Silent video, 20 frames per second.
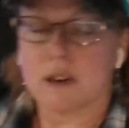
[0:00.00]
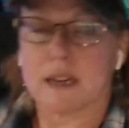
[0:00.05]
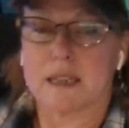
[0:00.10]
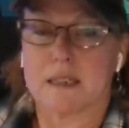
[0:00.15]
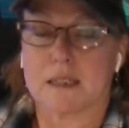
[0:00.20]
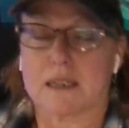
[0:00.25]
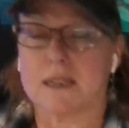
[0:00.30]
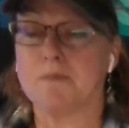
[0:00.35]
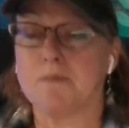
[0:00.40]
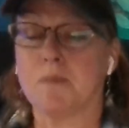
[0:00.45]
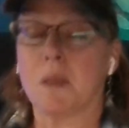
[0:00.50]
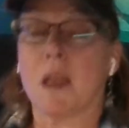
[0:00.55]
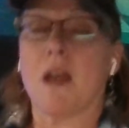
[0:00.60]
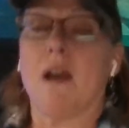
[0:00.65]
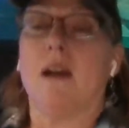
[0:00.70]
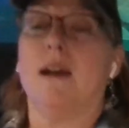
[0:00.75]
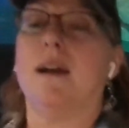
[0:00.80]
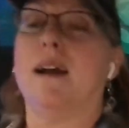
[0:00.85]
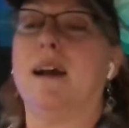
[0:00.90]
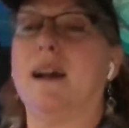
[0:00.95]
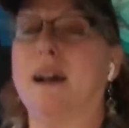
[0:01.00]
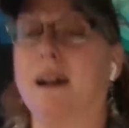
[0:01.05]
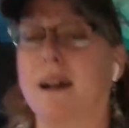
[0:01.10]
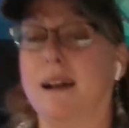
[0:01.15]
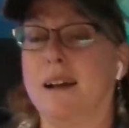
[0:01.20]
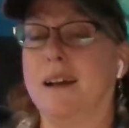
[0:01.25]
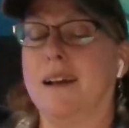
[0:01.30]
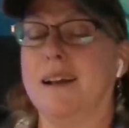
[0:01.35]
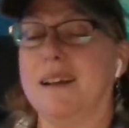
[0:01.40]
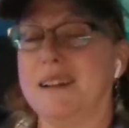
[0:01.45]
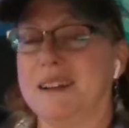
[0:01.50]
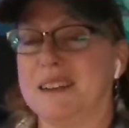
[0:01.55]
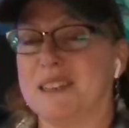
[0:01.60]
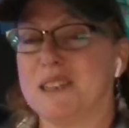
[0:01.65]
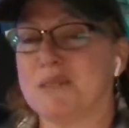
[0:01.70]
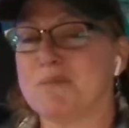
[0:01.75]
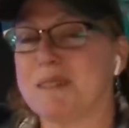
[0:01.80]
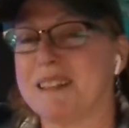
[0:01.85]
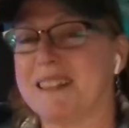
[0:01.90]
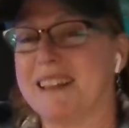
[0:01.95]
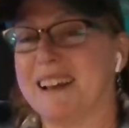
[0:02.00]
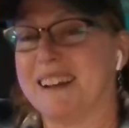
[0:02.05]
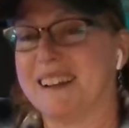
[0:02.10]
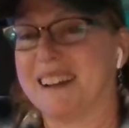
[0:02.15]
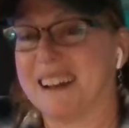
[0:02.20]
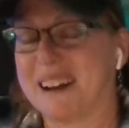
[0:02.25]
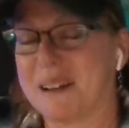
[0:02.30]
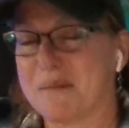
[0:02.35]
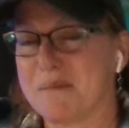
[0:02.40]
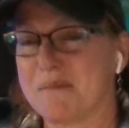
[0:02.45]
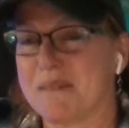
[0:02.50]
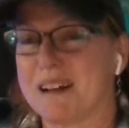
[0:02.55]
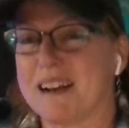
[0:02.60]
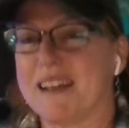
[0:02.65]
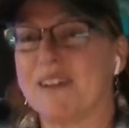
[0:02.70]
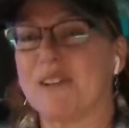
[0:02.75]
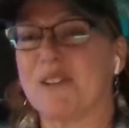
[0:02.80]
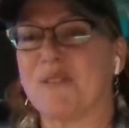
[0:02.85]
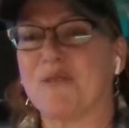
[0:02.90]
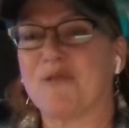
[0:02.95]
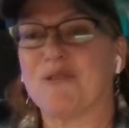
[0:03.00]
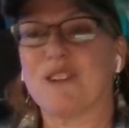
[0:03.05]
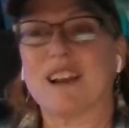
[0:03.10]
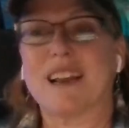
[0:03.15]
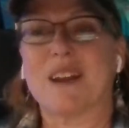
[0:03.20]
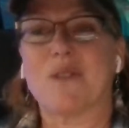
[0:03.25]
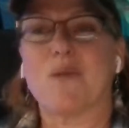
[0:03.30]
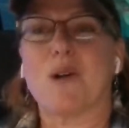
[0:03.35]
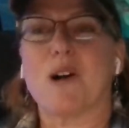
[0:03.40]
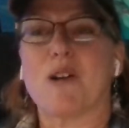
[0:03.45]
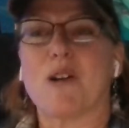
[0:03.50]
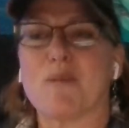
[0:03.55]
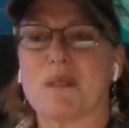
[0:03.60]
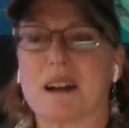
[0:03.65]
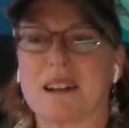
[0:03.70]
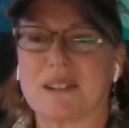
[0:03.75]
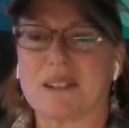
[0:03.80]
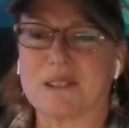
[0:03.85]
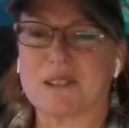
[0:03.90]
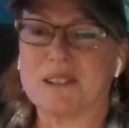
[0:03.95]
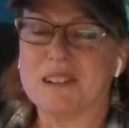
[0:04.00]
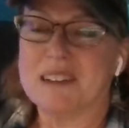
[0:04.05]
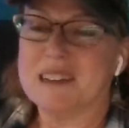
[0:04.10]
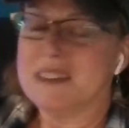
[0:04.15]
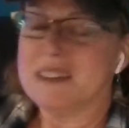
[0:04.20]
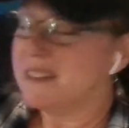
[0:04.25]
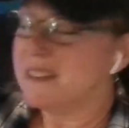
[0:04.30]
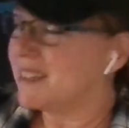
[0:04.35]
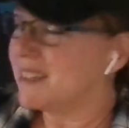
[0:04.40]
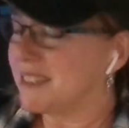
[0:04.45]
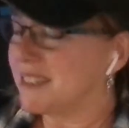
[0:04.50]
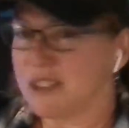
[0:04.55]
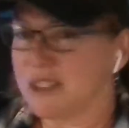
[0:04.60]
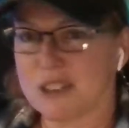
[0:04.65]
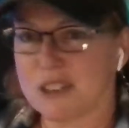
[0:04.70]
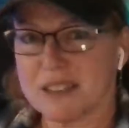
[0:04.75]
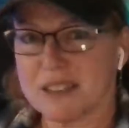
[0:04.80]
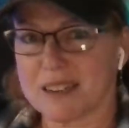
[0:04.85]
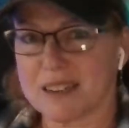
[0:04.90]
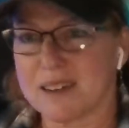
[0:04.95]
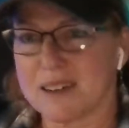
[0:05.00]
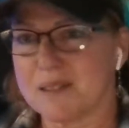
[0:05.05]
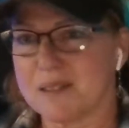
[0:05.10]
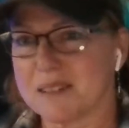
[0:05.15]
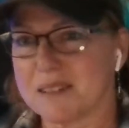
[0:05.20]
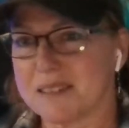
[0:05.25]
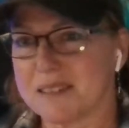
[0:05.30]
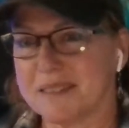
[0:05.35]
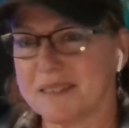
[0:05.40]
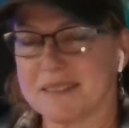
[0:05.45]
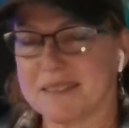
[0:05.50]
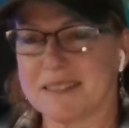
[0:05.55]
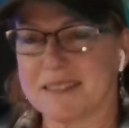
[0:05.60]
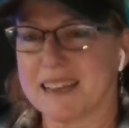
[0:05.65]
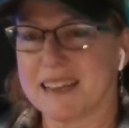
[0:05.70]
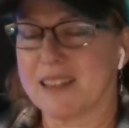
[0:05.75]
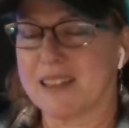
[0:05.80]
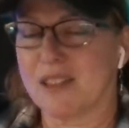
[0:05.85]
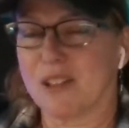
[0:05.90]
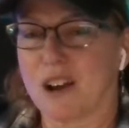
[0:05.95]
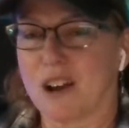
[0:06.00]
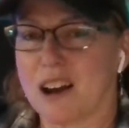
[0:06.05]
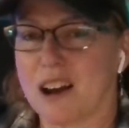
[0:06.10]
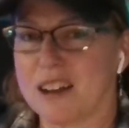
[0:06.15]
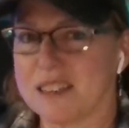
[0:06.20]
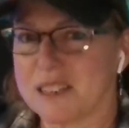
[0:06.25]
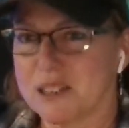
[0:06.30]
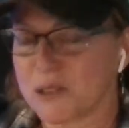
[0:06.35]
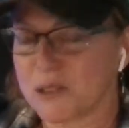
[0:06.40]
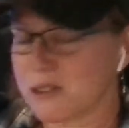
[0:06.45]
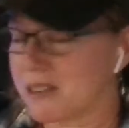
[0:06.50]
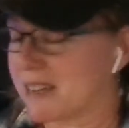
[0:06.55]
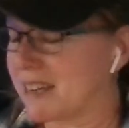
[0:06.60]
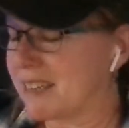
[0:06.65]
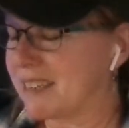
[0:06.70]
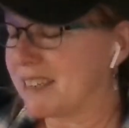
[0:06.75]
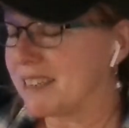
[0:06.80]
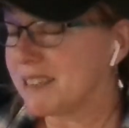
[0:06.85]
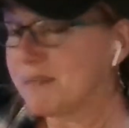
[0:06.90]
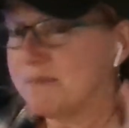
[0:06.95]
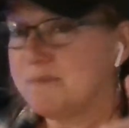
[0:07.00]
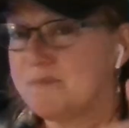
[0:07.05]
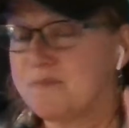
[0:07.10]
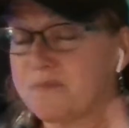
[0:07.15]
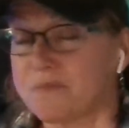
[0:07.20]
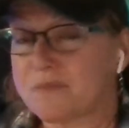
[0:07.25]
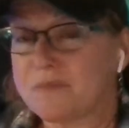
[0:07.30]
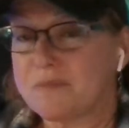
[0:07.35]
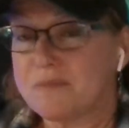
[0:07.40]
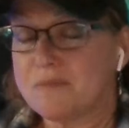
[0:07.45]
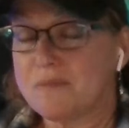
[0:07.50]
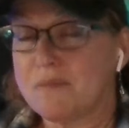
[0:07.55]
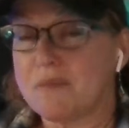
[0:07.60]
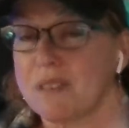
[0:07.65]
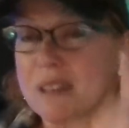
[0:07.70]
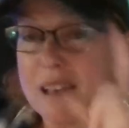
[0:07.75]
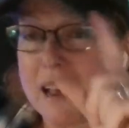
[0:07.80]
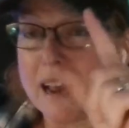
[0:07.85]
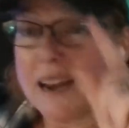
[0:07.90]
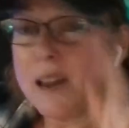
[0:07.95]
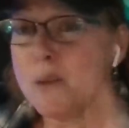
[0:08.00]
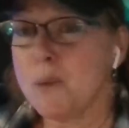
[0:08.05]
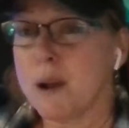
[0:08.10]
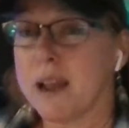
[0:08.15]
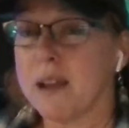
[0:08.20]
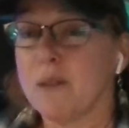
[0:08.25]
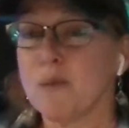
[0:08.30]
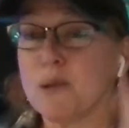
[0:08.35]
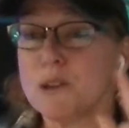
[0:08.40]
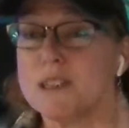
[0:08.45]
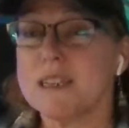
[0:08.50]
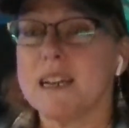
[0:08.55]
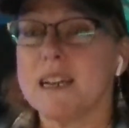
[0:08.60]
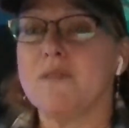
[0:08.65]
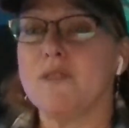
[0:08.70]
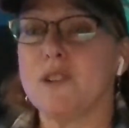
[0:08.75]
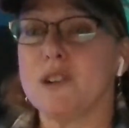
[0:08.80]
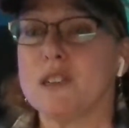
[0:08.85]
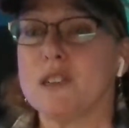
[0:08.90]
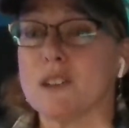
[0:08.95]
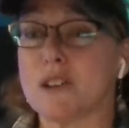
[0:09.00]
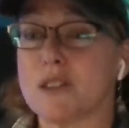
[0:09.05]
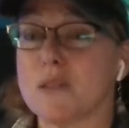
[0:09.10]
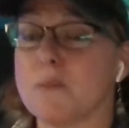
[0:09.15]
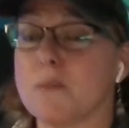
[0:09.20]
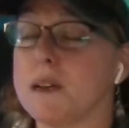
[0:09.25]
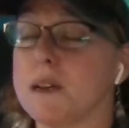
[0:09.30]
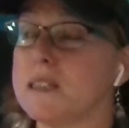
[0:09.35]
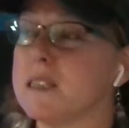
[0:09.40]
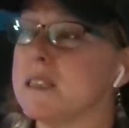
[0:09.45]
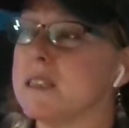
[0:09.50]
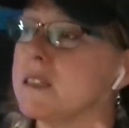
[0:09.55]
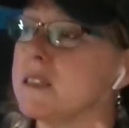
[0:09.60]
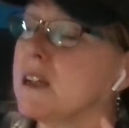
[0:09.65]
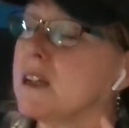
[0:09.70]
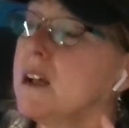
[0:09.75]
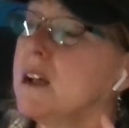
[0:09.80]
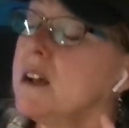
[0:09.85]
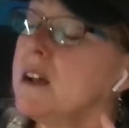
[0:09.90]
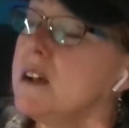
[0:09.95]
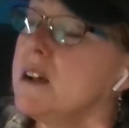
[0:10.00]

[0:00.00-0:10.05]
crazy. Spend that kind of money on a freaking water bottle that's just going to get lost or dented. Anyway, we're staying focused on the buses.